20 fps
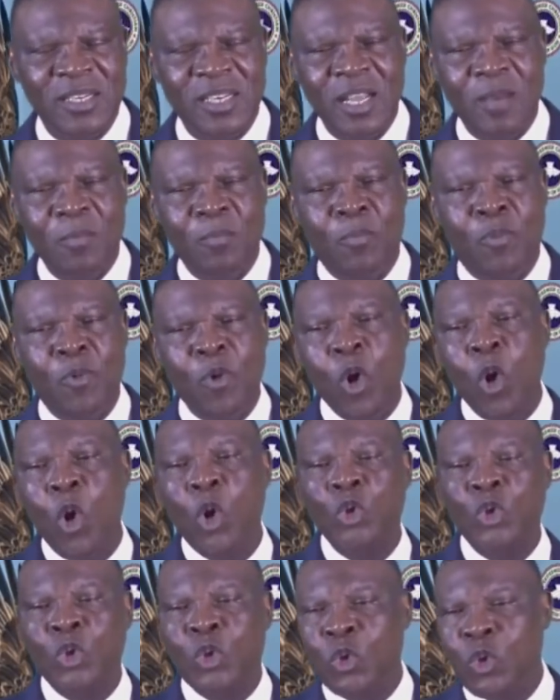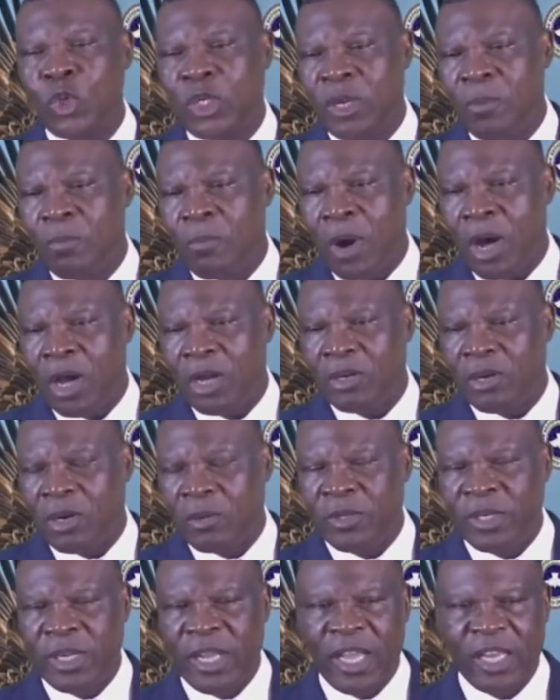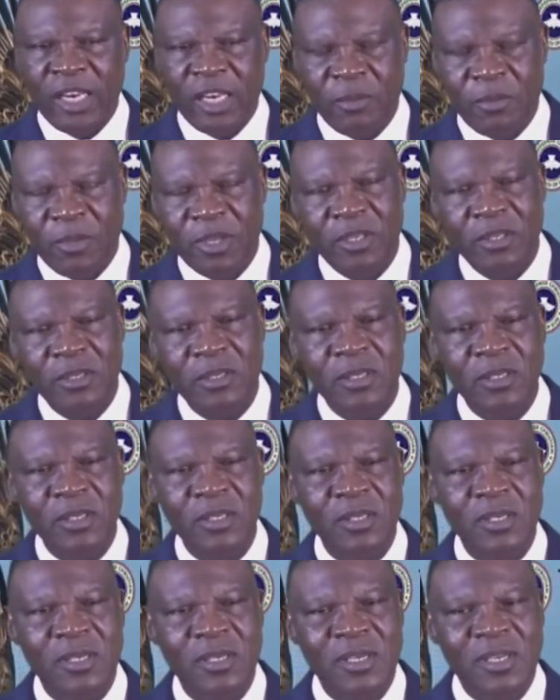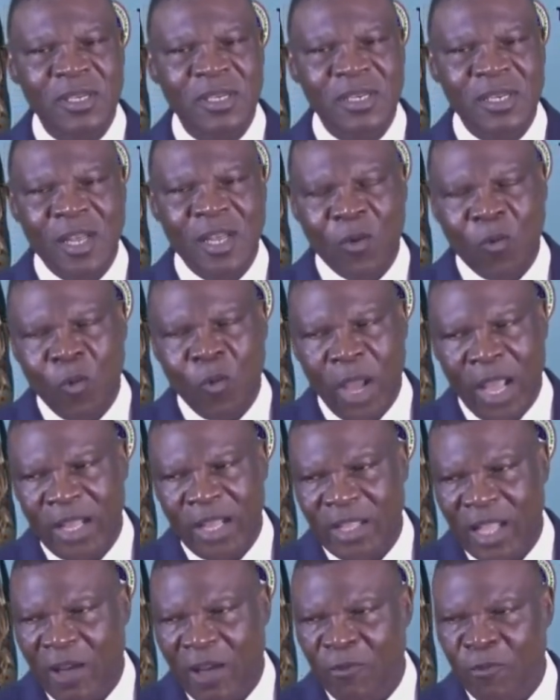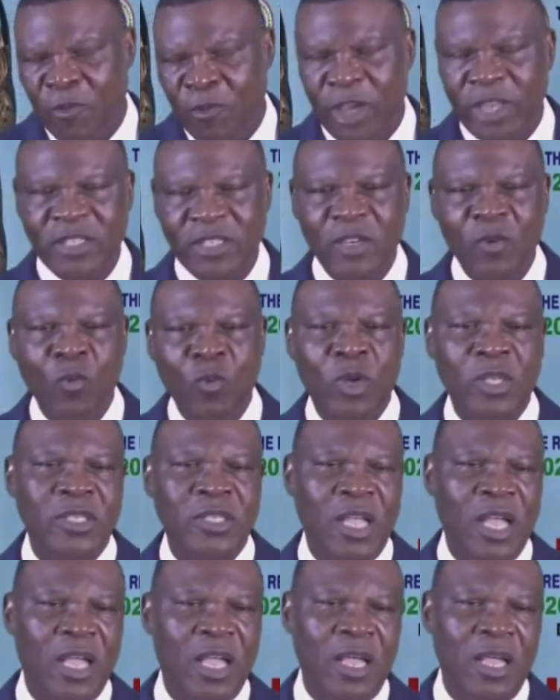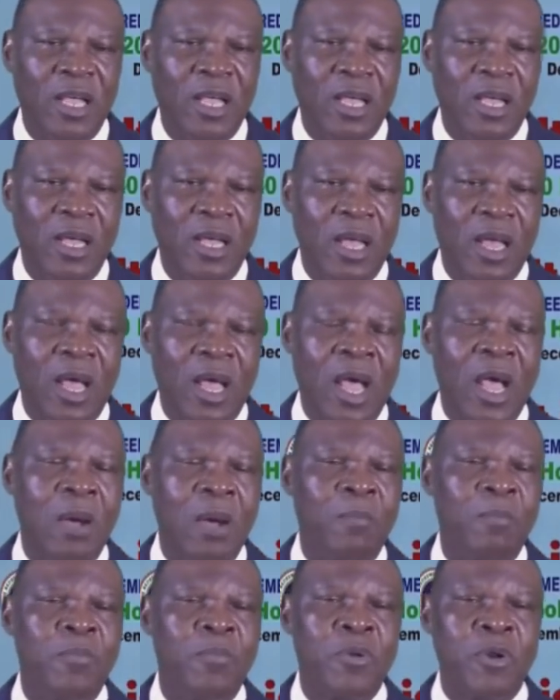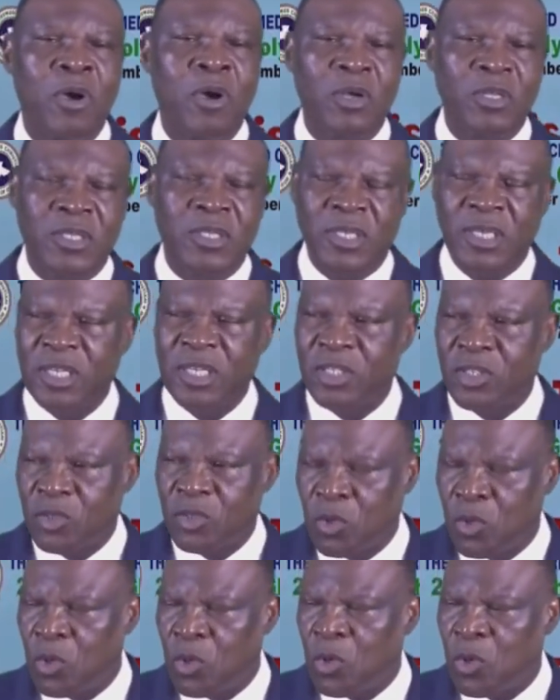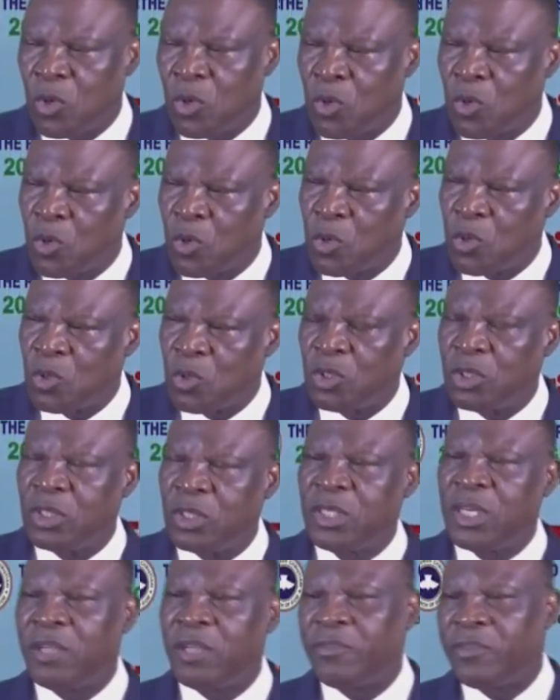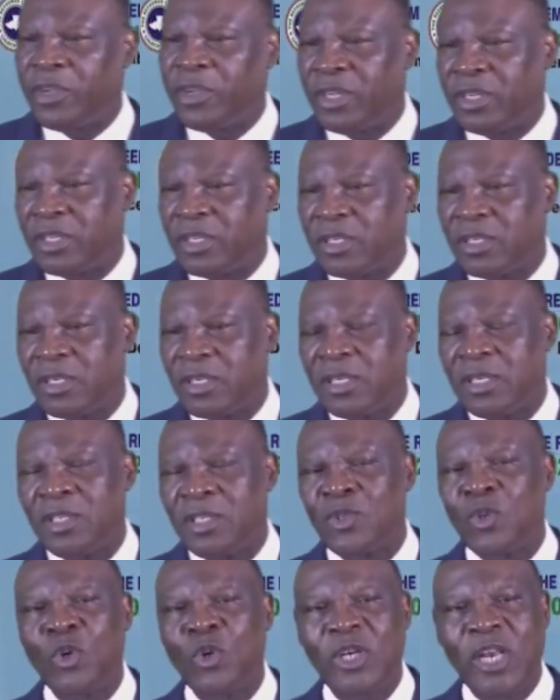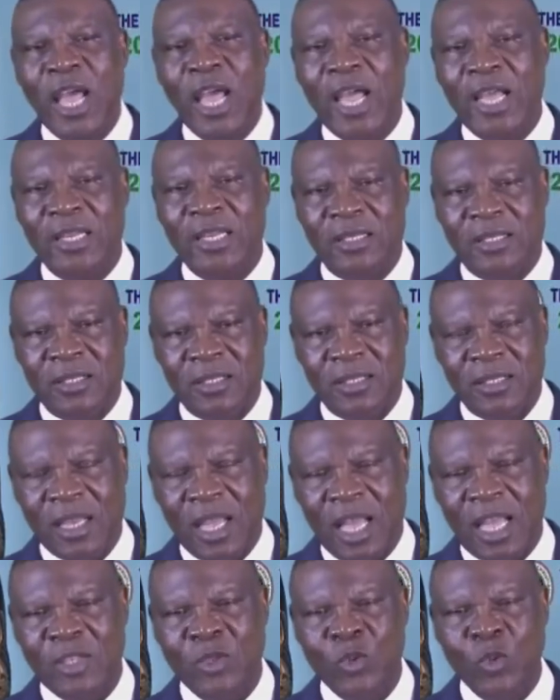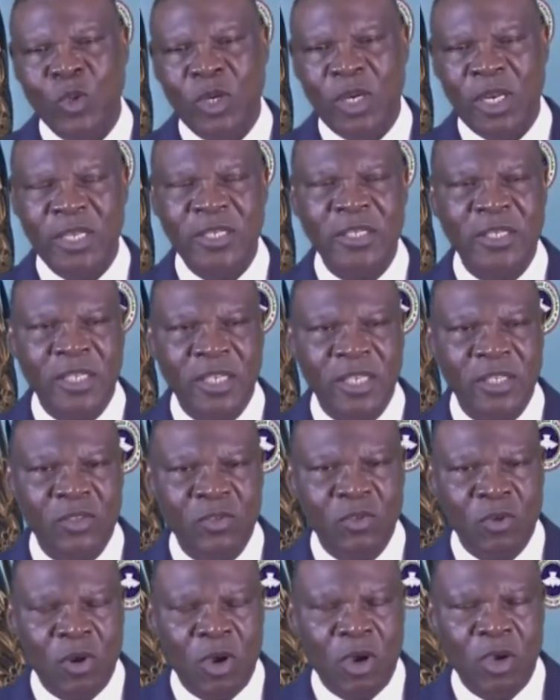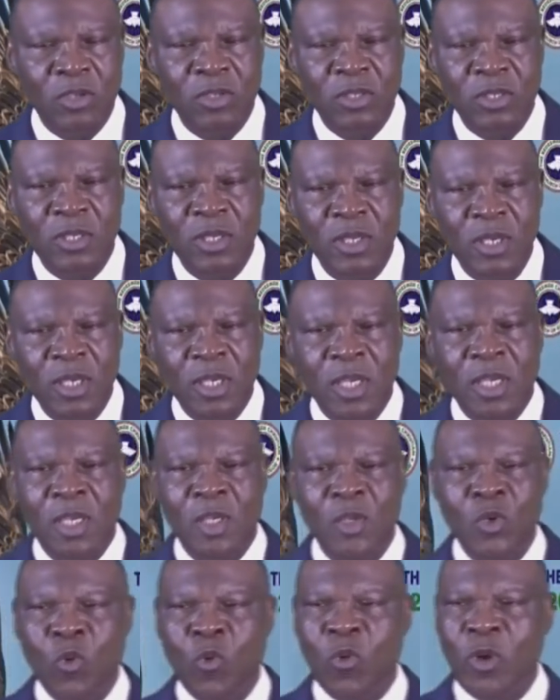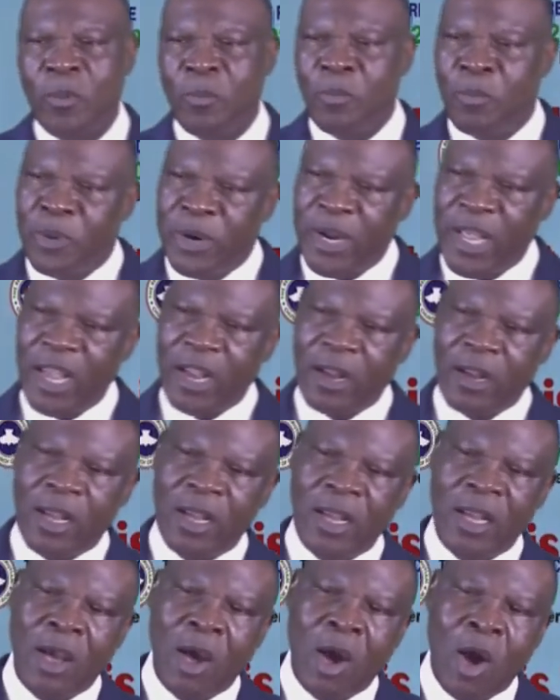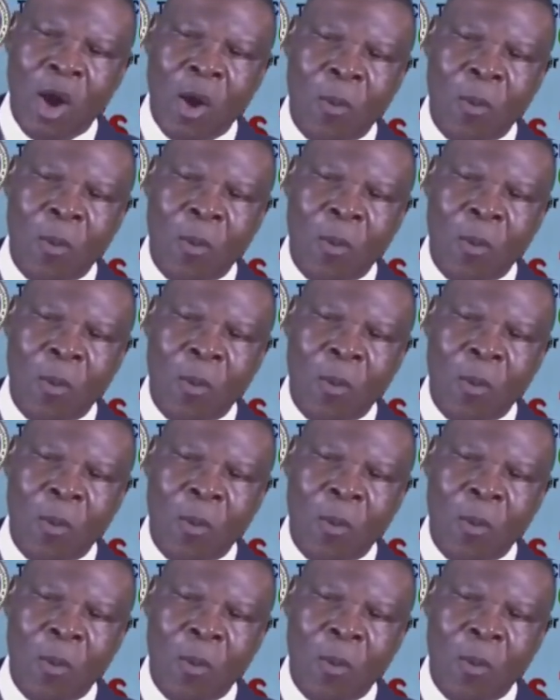they broke through the band of the enemies. They went and fetched the water and brought it to David. Tonight, as you listen to us, you will break